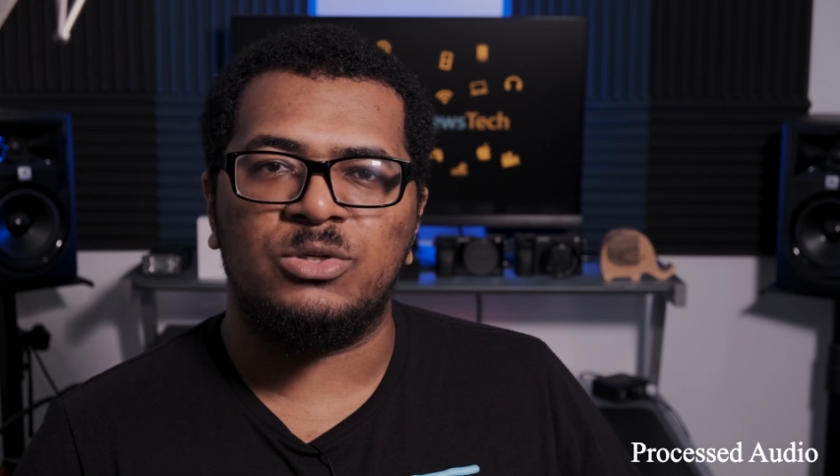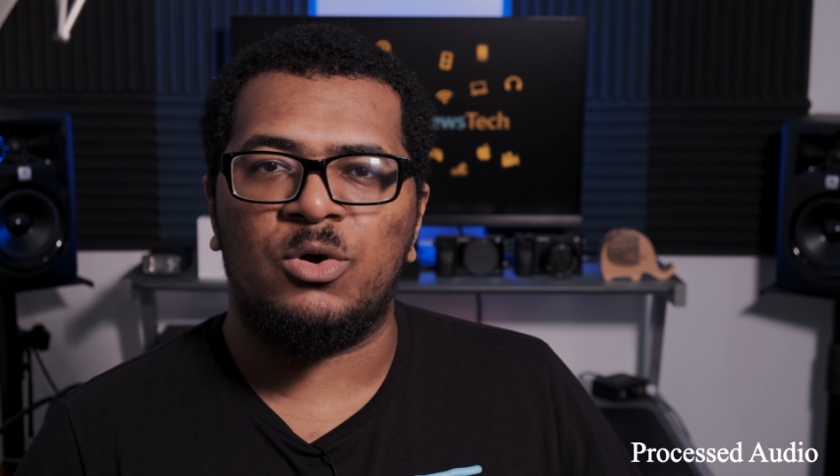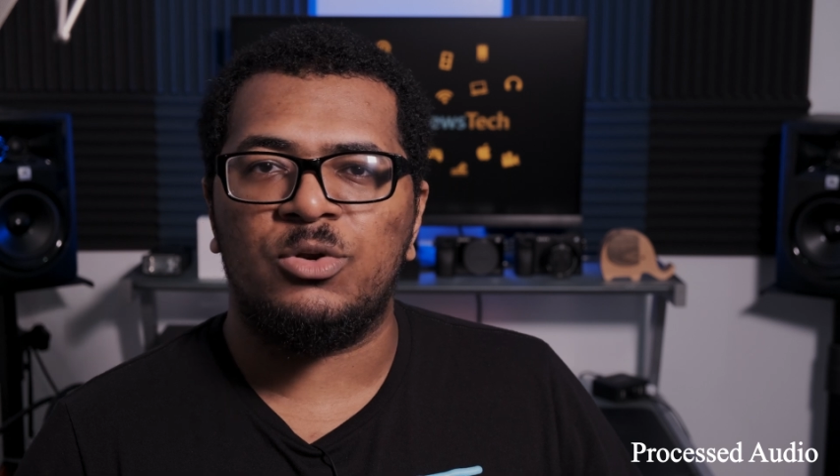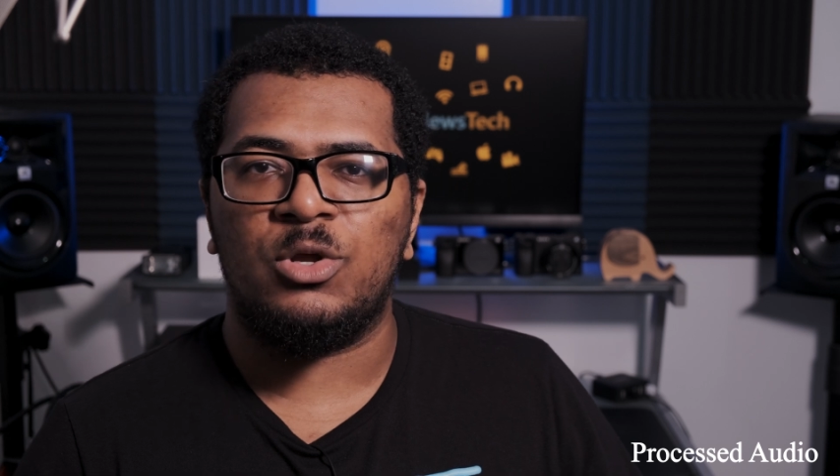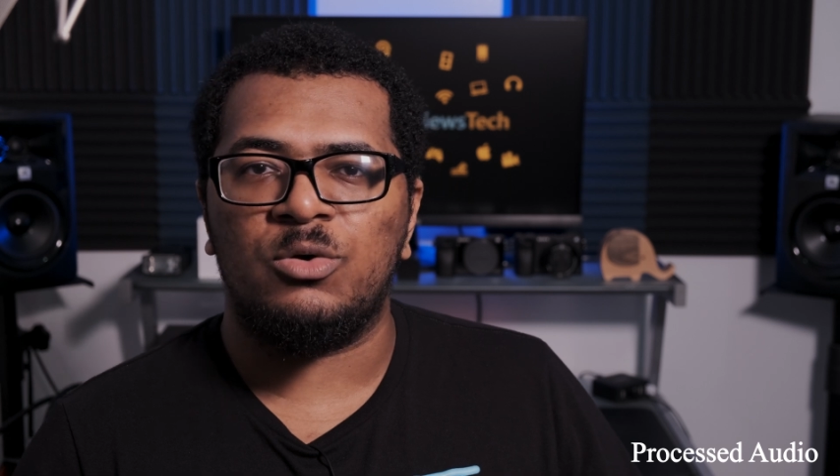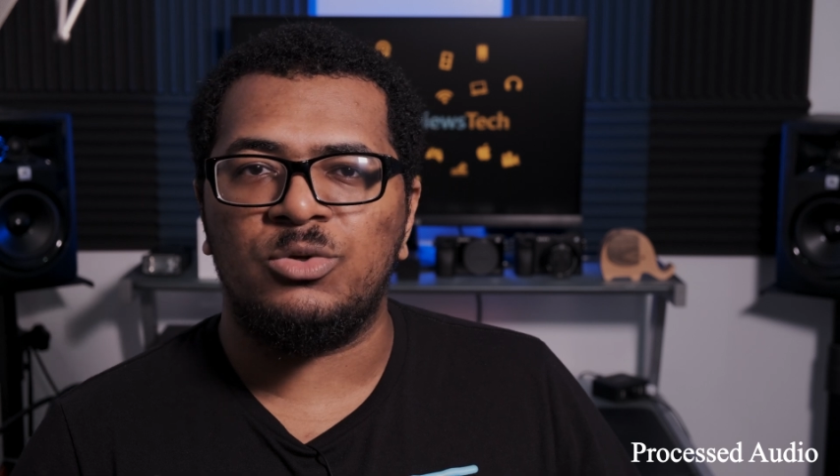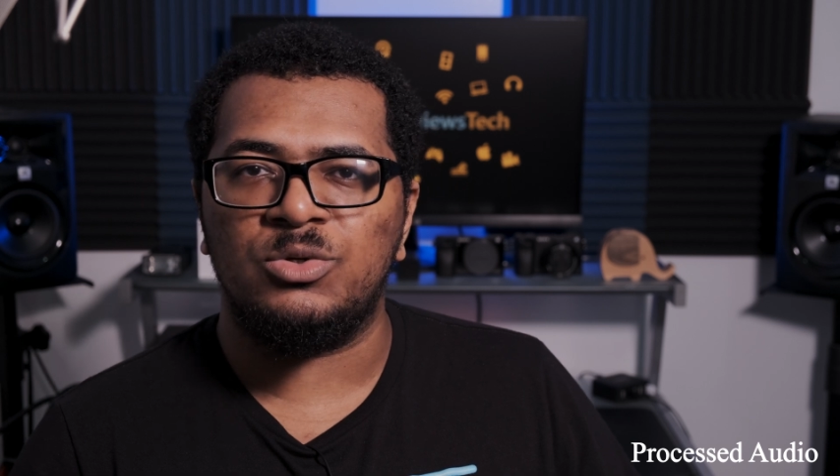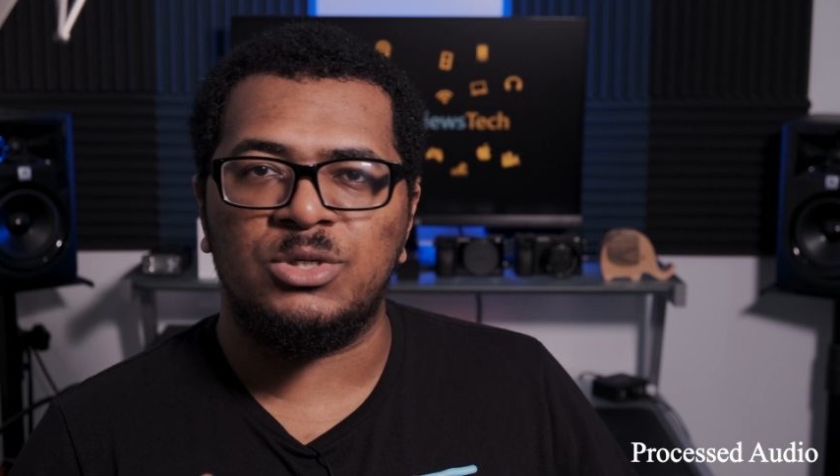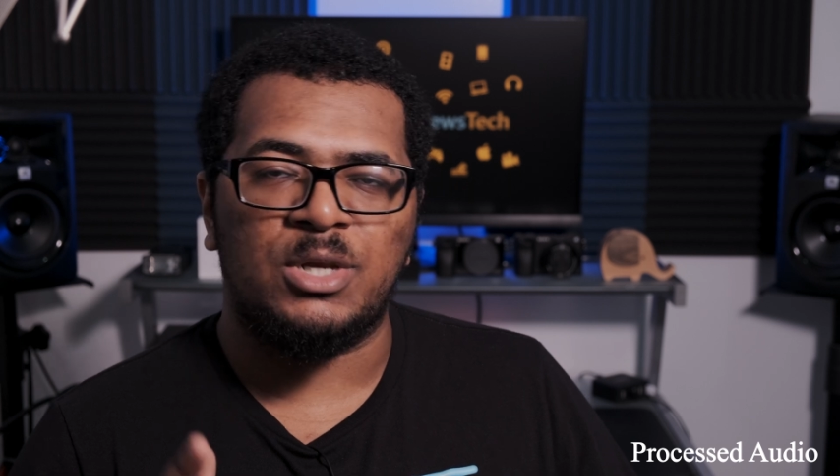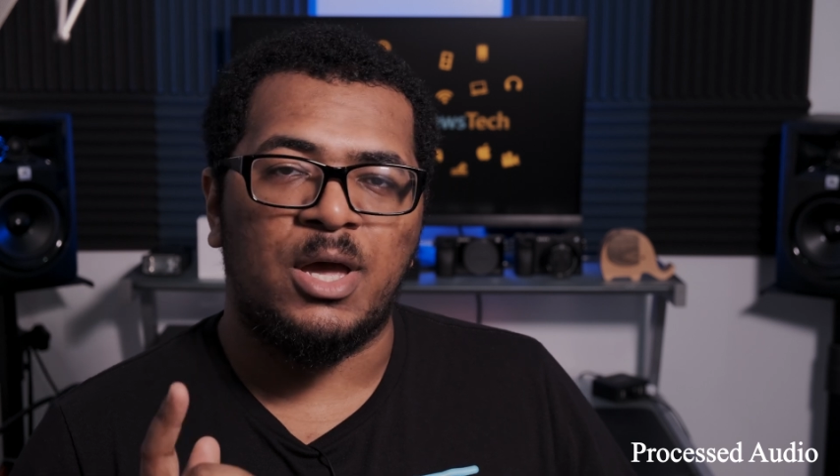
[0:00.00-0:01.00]
audio
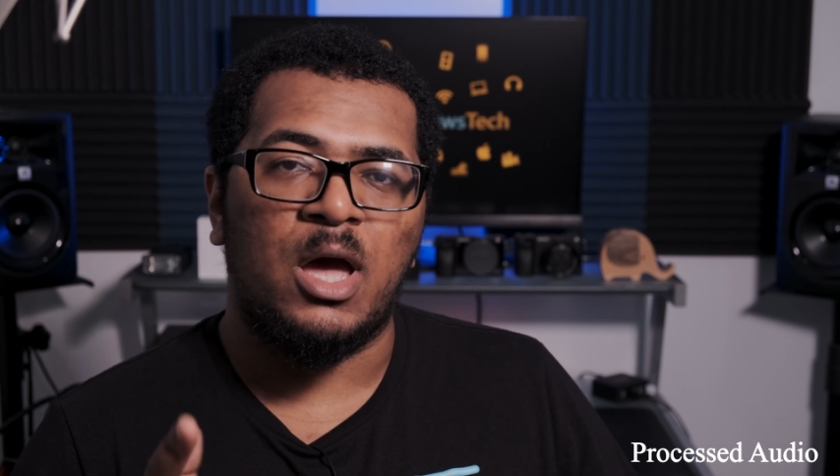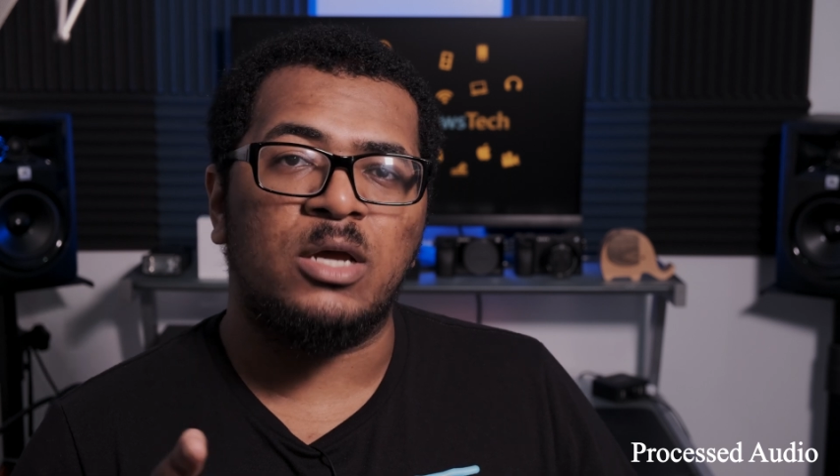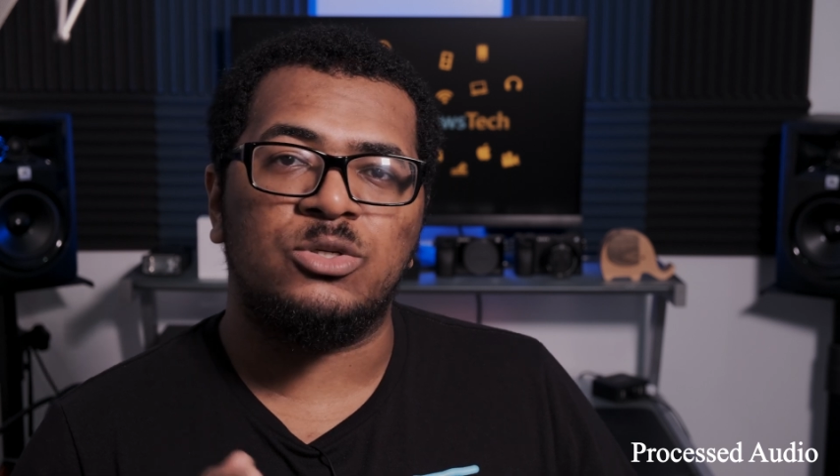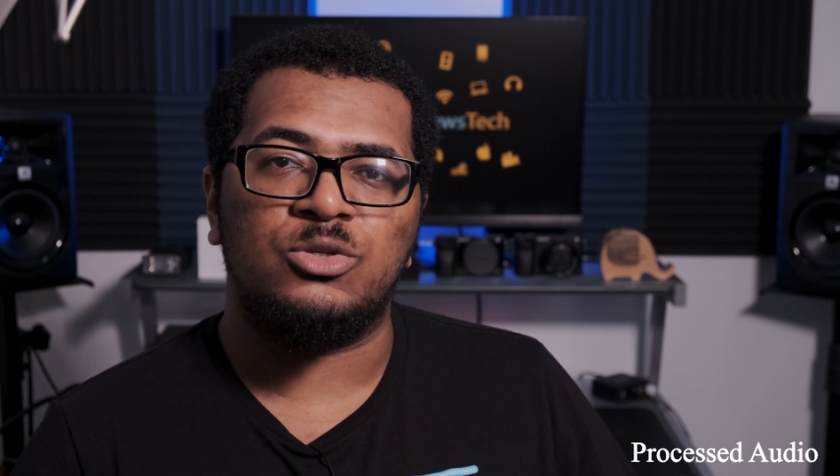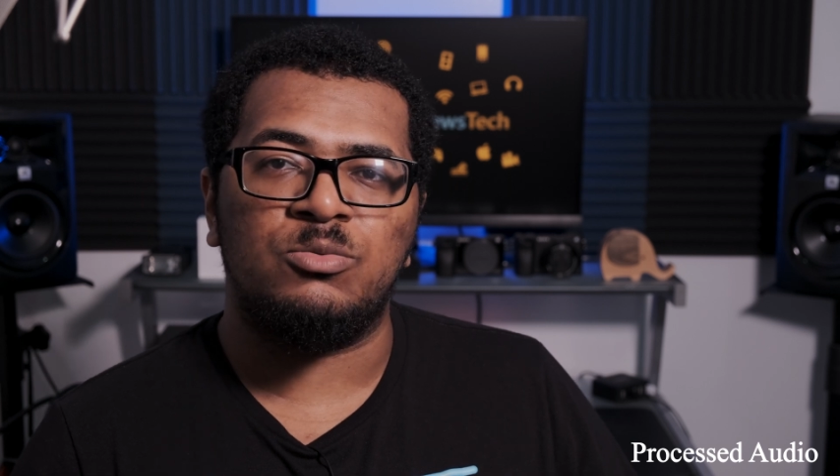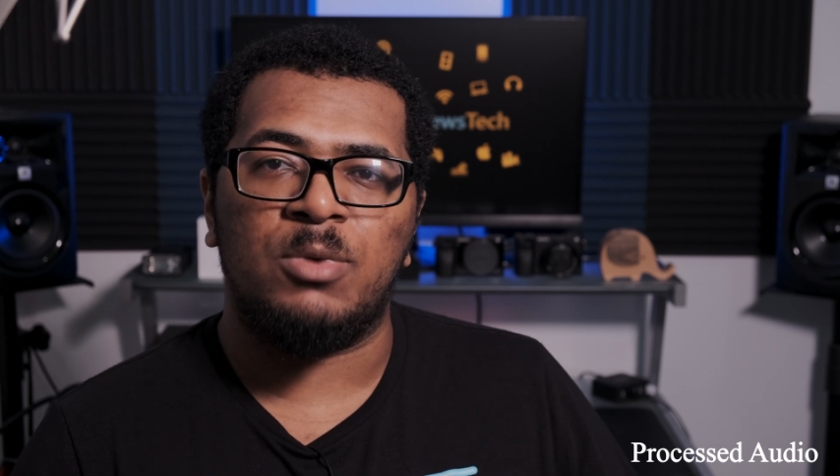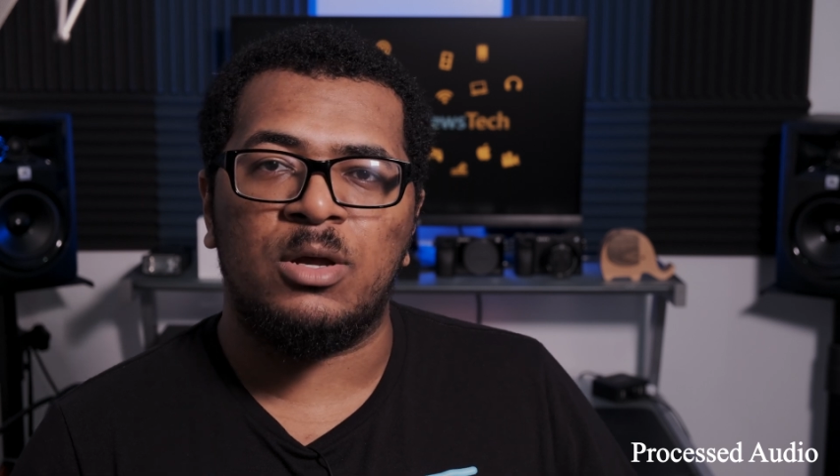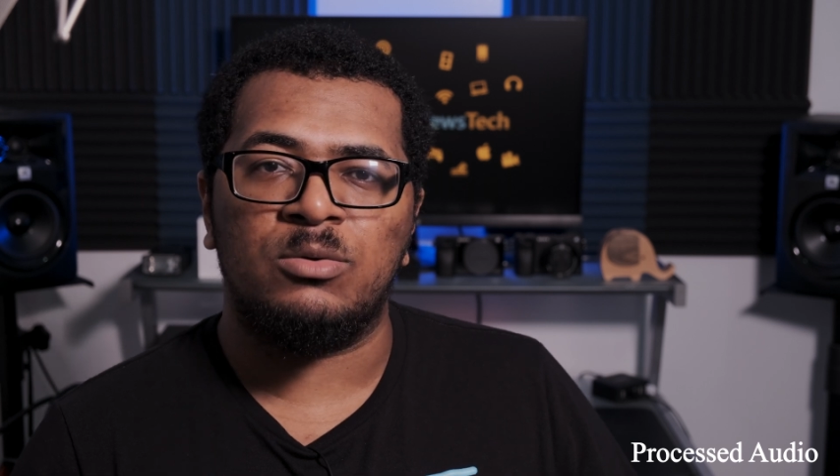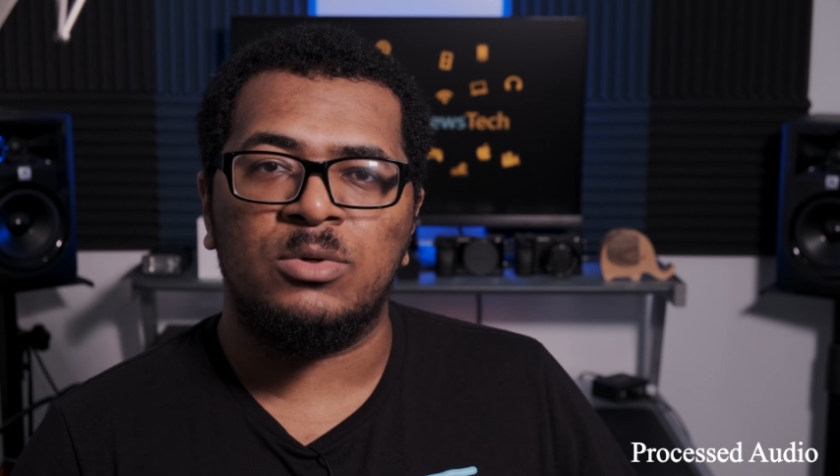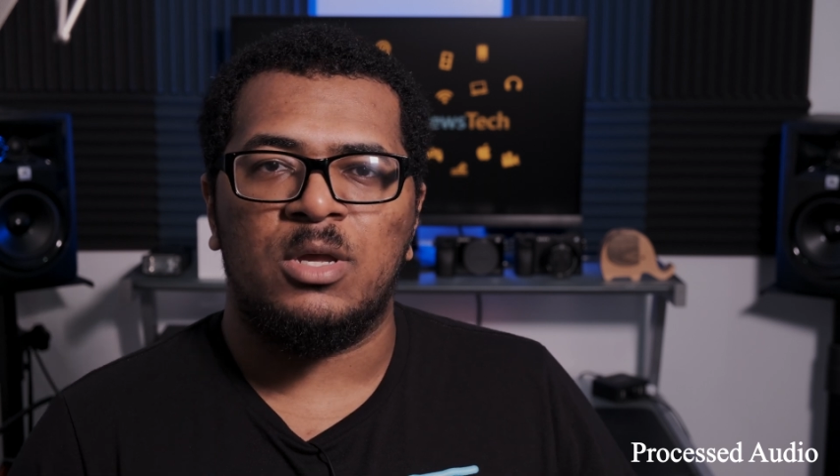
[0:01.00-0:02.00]
using that hot shoe mount.